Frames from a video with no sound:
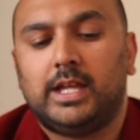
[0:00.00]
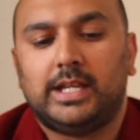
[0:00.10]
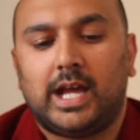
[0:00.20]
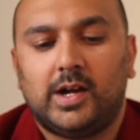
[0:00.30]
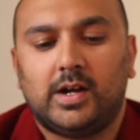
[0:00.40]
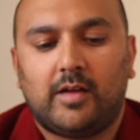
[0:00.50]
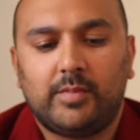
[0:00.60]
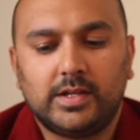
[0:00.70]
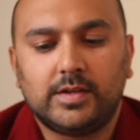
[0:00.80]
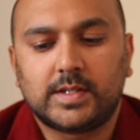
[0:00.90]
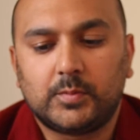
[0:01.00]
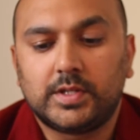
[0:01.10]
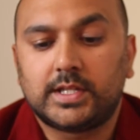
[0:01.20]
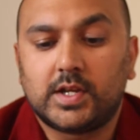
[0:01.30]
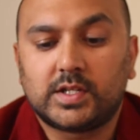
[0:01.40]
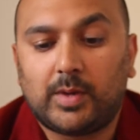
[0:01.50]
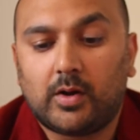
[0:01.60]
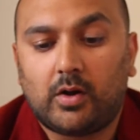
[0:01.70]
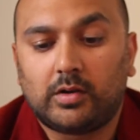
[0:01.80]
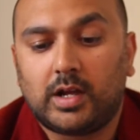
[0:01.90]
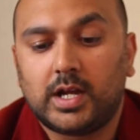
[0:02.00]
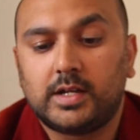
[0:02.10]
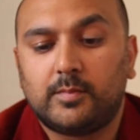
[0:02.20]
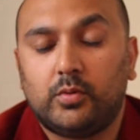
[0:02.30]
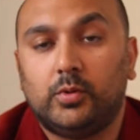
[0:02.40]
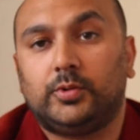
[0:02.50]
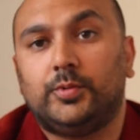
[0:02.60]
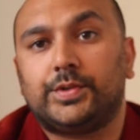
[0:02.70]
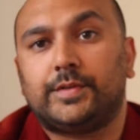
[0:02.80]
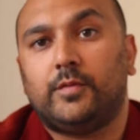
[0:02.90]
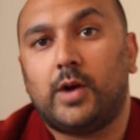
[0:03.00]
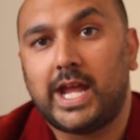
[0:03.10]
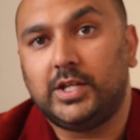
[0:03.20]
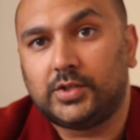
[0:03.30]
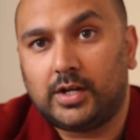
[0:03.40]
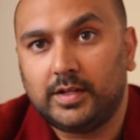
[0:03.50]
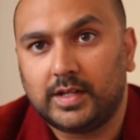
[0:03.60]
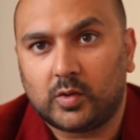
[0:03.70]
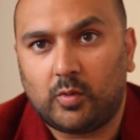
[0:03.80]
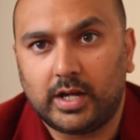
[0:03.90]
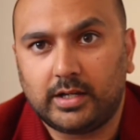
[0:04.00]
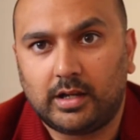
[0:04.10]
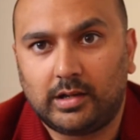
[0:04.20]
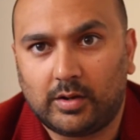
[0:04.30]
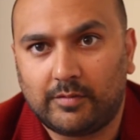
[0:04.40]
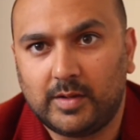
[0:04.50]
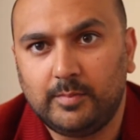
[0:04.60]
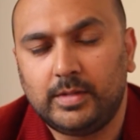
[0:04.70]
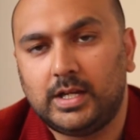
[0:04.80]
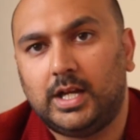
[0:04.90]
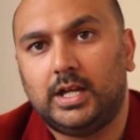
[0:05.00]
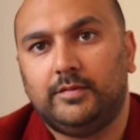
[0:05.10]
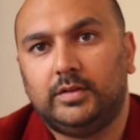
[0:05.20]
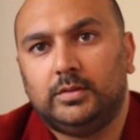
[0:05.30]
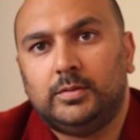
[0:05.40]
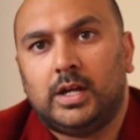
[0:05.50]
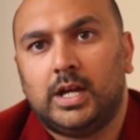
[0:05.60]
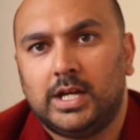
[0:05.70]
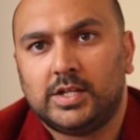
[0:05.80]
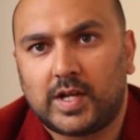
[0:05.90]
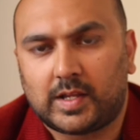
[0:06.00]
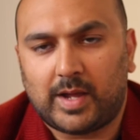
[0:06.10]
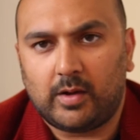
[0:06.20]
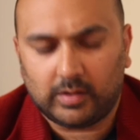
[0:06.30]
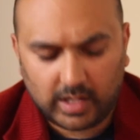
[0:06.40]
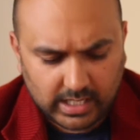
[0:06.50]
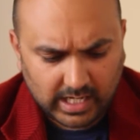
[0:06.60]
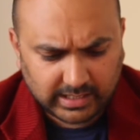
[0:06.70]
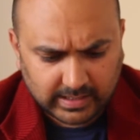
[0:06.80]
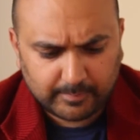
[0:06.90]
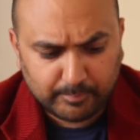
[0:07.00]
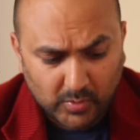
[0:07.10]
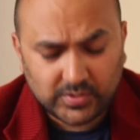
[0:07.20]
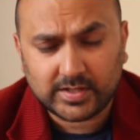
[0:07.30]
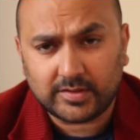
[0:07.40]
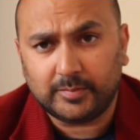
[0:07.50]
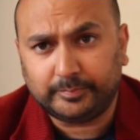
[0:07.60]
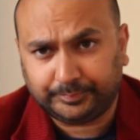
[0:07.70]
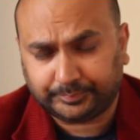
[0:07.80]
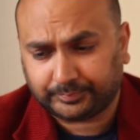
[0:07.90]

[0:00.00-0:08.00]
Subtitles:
Now, I've been doing some research about online portals for HR. There are quite a lot of them if you check them out online, and most of them,